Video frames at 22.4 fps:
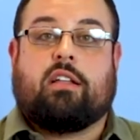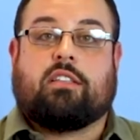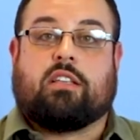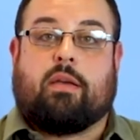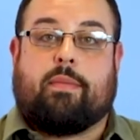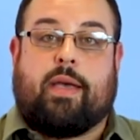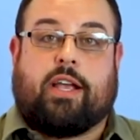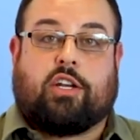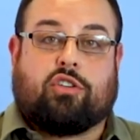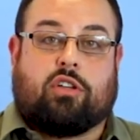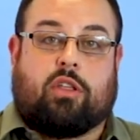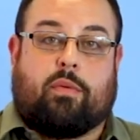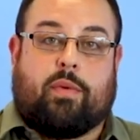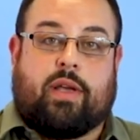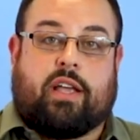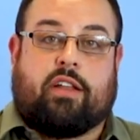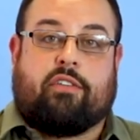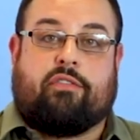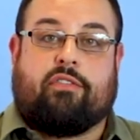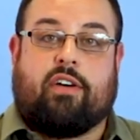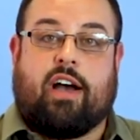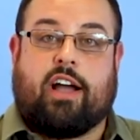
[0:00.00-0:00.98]
to make sure that we
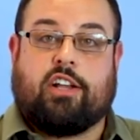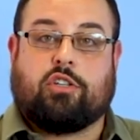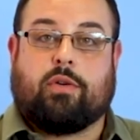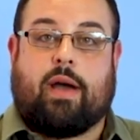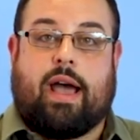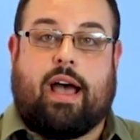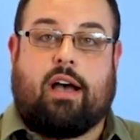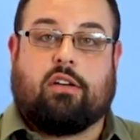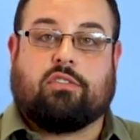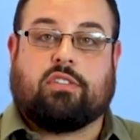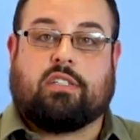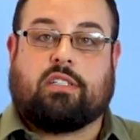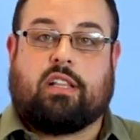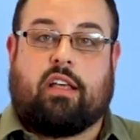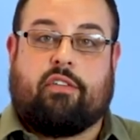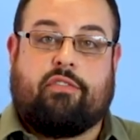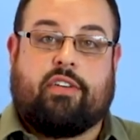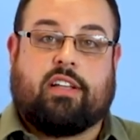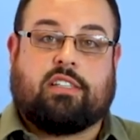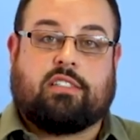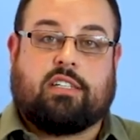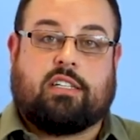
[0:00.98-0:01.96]
can find you housing that
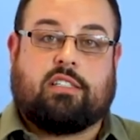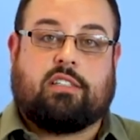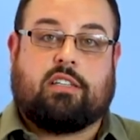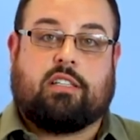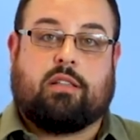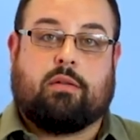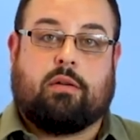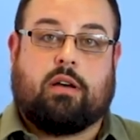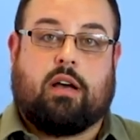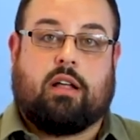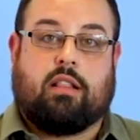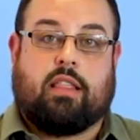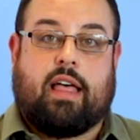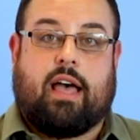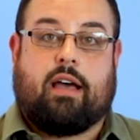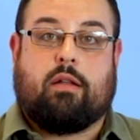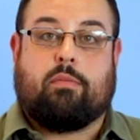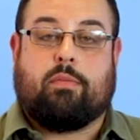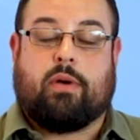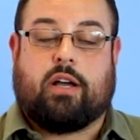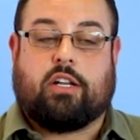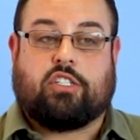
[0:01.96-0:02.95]
fits into the
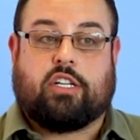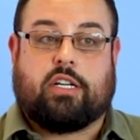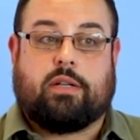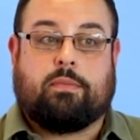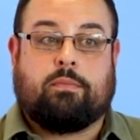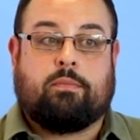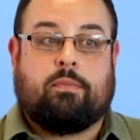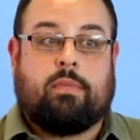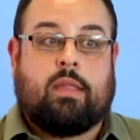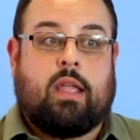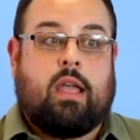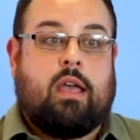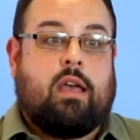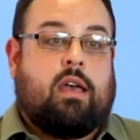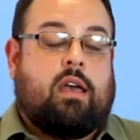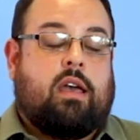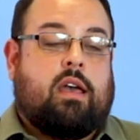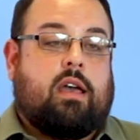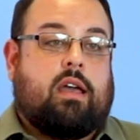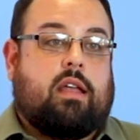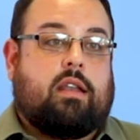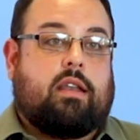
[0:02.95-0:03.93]
allowed budget.
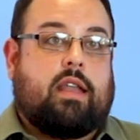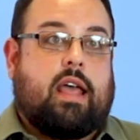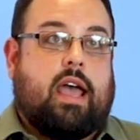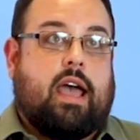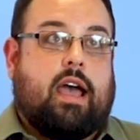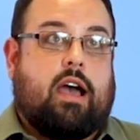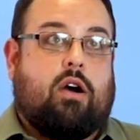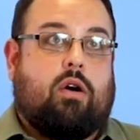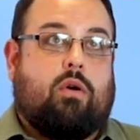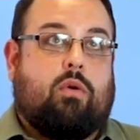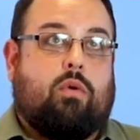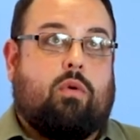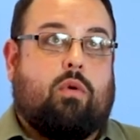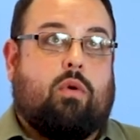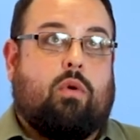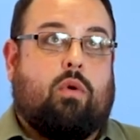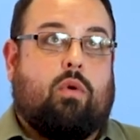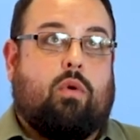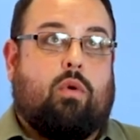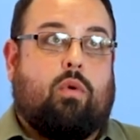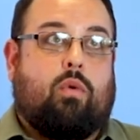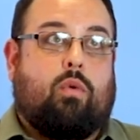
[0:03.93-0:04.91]
Now,
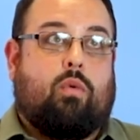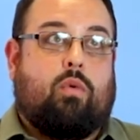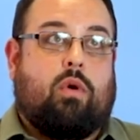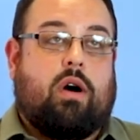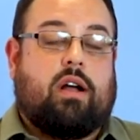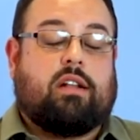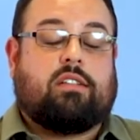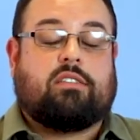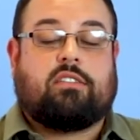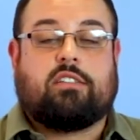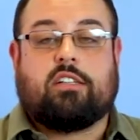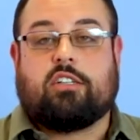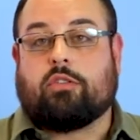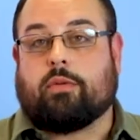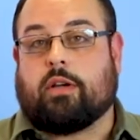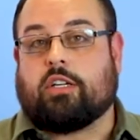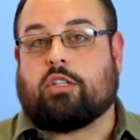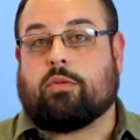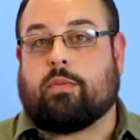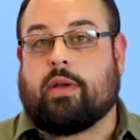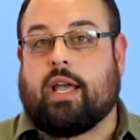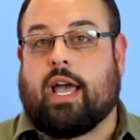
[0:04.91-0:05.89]
one
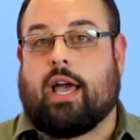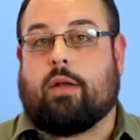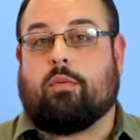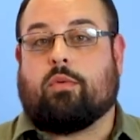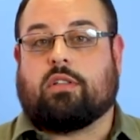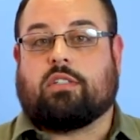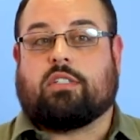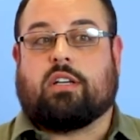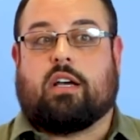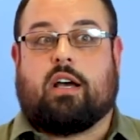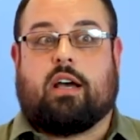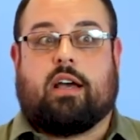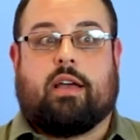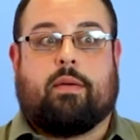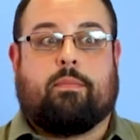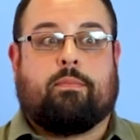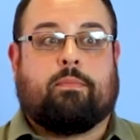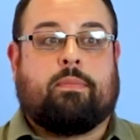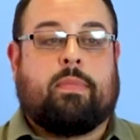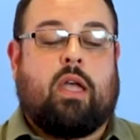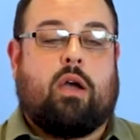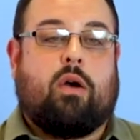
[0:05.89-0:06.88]
situation we had one
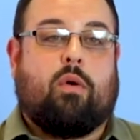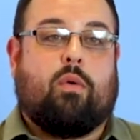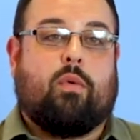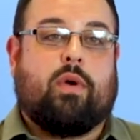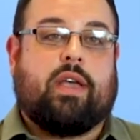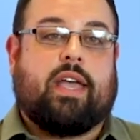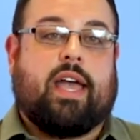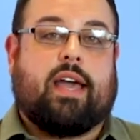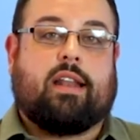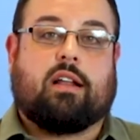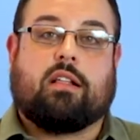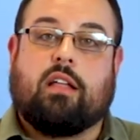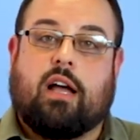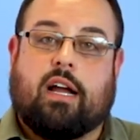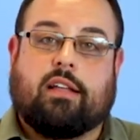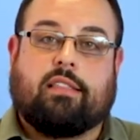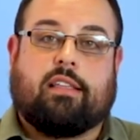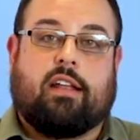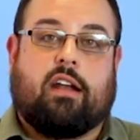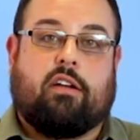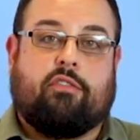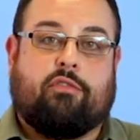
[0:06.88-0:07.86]
time, we had a
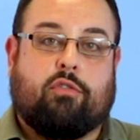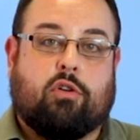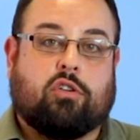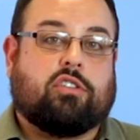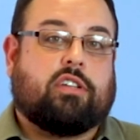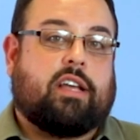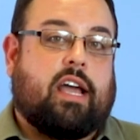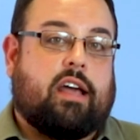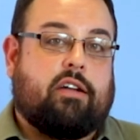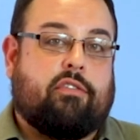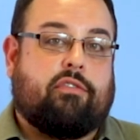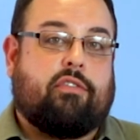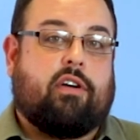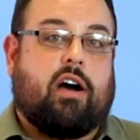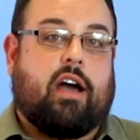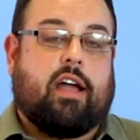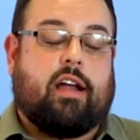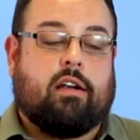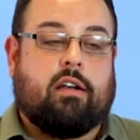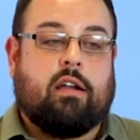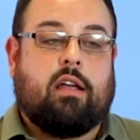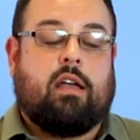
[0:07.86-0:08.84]
client that unfortunately had a
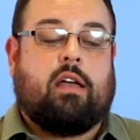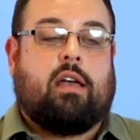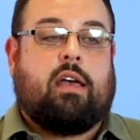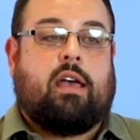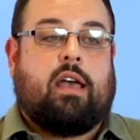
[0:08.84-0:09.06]
fire,